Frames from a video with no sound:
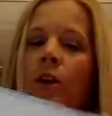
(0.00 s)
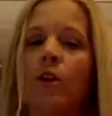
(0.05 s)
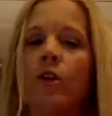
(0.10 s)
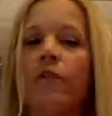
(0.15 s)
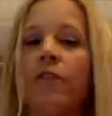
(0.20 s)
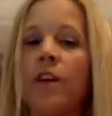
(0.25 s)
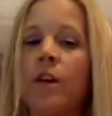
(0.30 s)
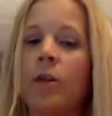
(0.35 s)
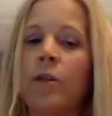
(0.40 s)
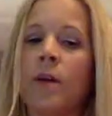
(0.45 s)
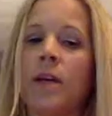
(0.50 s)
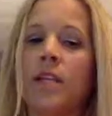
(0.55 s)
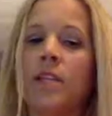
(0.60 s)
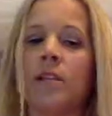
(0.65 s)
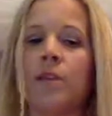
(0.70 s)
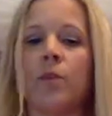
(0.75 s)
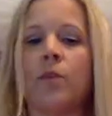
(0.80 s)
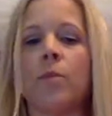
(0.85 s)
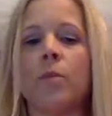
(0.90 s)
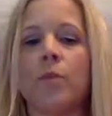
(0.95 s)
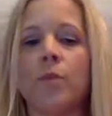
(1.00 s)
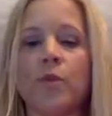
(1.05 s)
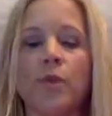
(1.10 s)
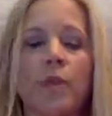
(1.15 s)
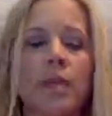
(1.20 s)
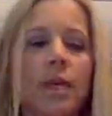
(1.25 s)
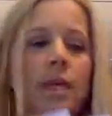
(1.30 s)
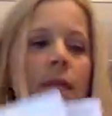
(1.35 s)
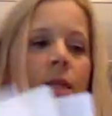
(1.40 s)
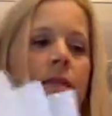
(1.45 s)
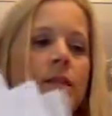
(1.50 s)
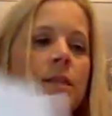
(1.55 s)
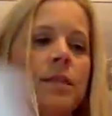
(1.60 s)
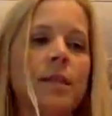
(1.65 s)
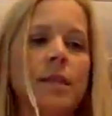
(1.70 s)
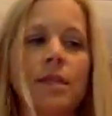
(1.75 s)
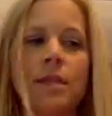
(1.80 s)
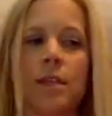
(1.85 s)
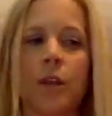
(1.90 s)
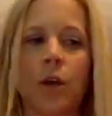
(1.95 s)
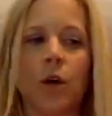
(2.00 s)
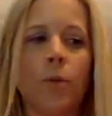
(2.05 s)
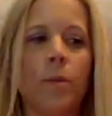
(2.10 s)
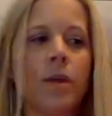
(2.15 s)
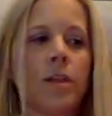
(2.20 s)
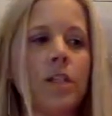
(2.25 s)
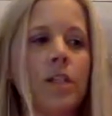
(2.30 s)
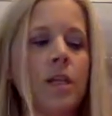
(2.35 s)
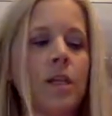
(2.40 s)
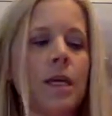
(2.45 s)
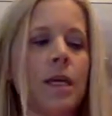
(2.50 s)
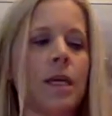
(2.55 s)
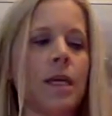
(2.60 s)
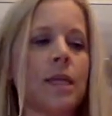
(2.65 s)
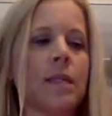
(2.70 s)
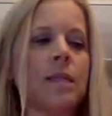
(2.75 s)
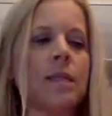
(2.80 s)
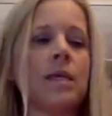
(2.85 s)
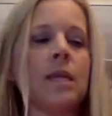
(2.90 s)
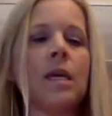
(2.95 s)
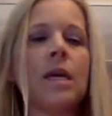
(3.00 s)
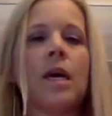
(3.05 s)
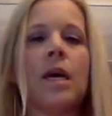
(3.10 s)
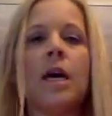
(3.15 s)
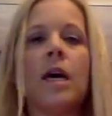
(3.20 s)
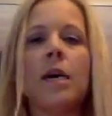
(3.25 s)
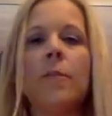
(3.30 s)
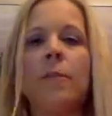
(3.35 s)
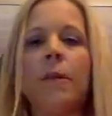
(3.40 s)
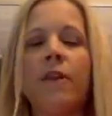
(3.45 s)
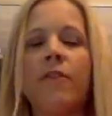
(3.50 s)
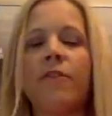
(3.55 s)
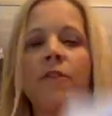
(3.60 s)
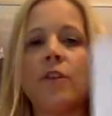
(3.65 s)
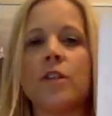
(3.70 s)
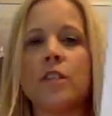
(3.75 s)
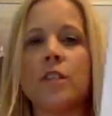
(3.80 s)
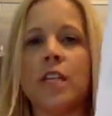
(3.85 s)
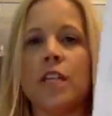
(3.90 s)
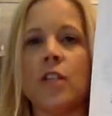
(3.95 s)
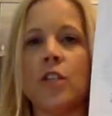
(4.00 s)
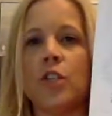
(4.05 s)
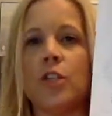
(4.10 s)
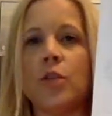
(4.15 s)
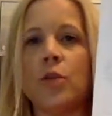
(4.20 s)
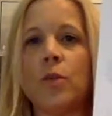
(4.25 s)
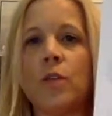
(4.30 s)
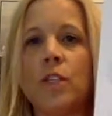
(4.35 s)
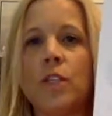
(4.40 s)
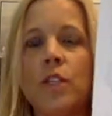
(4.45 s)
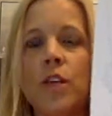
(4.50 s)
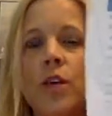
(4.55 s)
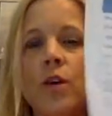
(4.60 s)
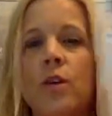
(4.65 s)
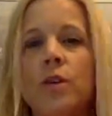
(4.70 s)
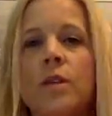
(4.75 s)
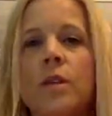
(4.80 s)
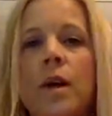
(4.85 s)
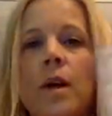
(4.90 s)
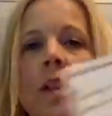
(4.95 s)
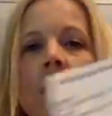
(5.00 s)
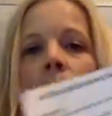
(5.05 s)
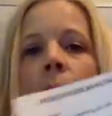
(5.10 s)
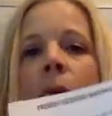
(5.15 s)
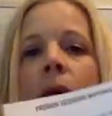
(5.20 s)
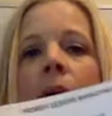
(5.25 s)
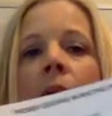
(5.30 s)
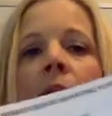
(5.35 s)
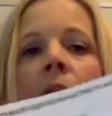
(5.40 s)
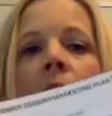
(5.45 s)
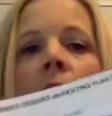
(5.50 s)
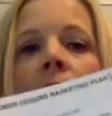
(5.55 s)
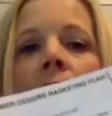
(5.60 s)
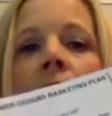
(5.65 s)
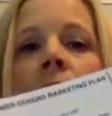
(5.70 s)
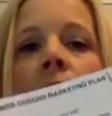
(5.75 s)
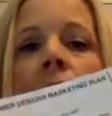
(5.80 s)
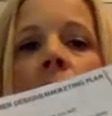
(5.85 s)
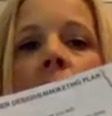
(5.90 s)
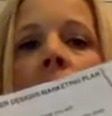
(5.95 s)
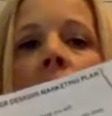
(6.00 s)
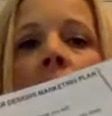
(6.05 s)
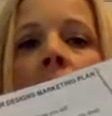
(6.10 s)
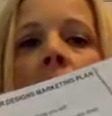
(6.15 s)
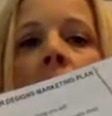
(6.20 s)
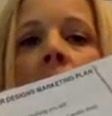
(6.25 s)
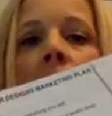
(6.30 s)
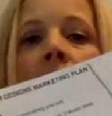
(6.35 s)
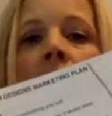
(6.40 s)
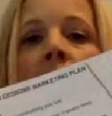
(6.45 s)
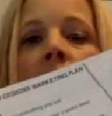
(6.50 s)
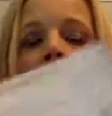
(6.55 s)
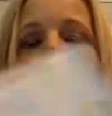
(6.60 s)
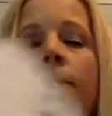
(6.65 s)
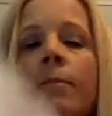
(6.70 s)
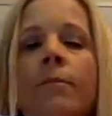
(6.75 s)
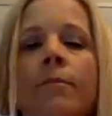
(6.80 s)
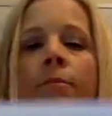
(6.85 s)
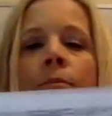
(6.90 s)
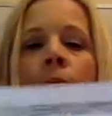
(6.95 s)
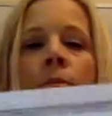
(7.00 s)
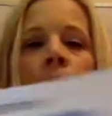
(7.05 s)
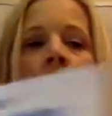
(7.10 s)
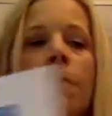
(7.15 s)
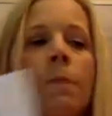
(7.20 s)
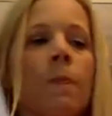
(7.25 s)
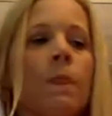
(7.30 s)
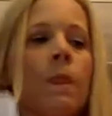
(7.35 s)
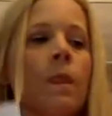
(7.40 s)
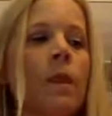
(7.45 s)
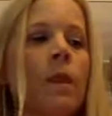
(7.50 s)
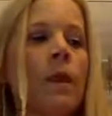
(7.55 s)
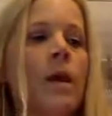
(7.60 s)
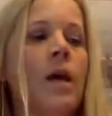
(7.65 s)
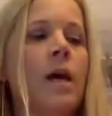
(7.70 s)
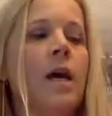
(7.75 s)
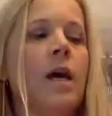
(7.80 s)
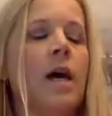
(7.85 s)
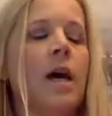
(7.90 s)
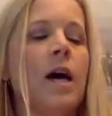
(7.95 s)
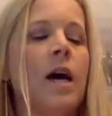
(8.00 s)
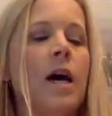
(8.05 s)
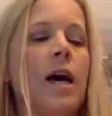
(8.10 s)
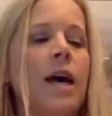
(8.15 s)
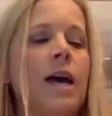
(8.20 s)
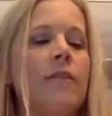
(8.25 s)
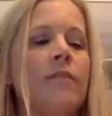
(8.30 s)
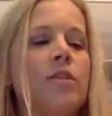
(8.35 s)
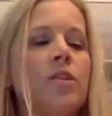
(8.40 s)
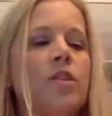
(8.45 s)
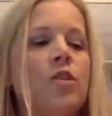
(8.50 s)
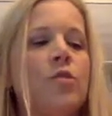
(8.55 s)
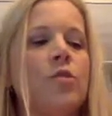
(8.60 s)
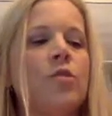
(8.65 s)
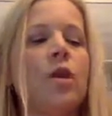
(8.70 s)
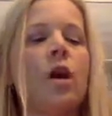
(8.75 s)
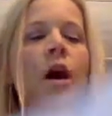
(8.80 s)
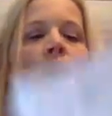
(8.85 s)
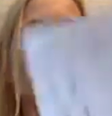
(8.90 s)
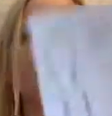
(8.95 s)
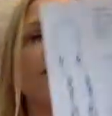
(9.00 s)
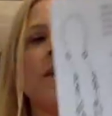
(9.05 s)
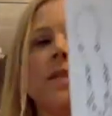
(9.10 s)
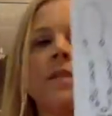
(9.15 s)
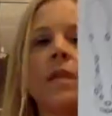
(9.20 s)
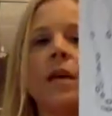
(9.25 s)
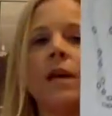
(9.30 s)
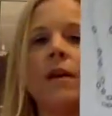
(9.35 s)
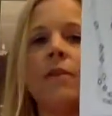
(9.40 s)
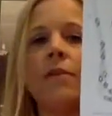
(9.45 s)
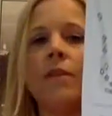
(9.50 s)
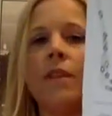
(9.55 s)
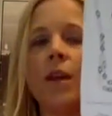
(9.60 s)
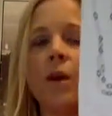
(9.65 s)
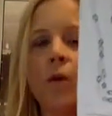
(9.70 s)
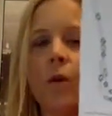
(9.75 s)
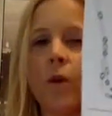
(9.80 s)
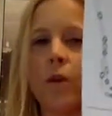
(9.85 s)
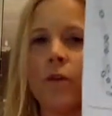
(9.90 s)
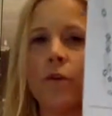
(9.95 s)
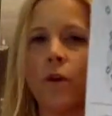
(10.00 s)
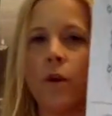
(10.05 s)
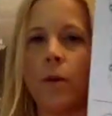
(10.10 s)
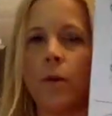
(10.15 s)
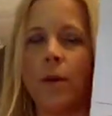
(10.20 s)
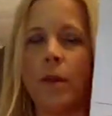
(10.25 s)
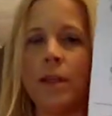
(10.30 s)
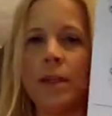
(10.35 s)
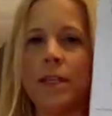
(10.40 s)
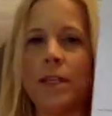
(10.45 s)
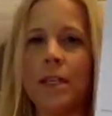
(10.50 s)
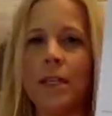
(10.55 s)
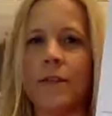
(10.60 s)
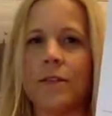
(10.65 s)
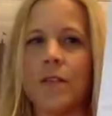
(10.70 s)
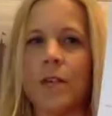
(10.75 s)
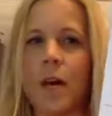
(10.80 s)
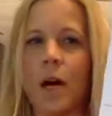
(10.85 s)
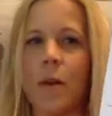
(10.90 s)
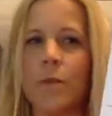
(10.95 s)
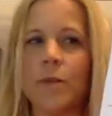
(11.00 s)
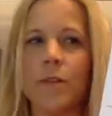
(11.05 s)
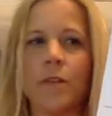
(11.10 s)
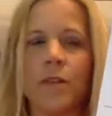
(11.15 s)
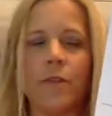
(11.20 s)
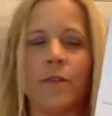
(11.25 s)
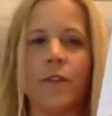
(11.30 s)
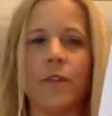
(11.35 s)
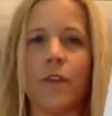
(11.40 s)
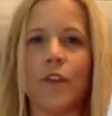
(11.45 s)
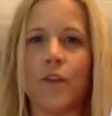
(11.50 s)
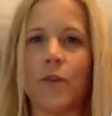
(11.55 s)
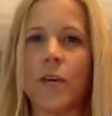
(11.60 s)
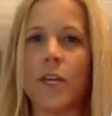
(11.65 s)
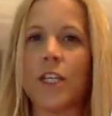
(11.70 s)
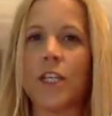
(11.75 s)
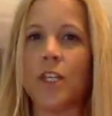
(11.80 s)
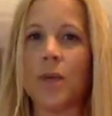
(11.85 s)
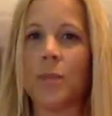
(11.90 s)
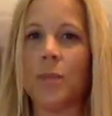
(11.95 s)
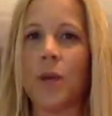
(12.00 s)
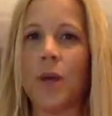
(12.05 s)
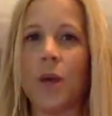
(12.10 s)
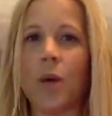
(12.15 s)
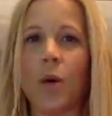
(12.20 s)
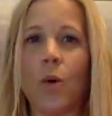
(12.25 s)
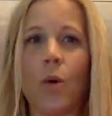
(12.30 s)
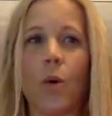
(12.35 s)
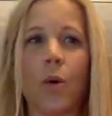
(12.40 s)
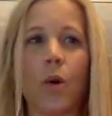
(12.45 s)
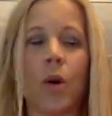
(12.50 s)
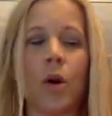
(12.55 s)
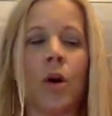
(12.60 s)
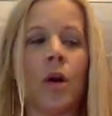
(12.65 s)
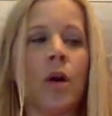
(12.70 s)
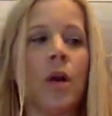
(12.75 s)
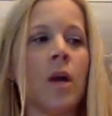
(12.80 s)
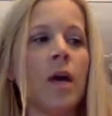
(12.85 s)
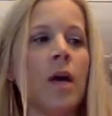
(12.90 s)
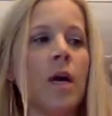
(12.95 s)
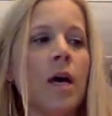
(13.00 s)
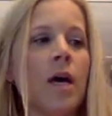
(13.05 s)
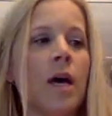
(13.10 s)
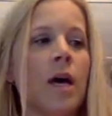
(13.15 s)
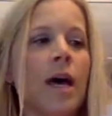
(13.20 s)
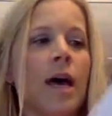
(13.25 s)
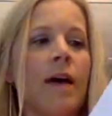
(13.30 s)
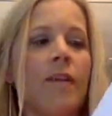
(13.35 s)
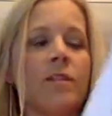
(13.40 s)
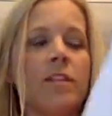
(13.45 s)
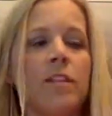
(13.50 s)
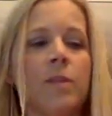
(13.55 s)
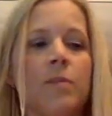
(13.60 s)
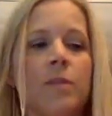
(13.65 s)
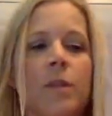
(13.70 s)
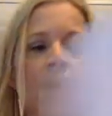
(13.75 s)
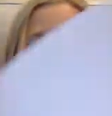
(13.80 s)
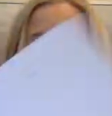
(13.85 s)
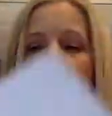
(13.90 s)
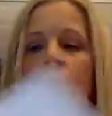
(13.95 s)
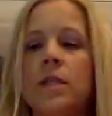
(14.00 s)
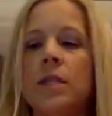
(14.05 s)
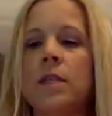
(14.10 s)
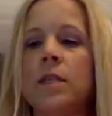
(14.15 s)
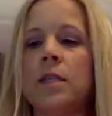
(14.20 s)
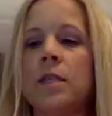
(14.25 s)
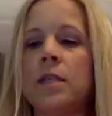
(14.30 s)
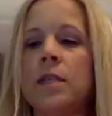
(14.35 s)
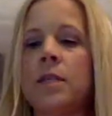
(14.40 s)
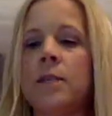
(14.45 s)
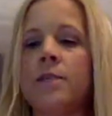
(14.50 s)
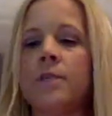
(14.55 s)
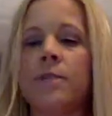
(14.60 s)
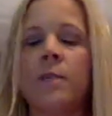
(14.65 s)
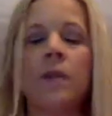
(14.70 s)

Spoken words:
or a fundraiser or boutiques, lists a whole bunch of things. My first 10 jewelry shows. On the back is the marketing plan. I have 2 copies of the order form, and this gives the option for the direct shipping or have it shipped to the hostess,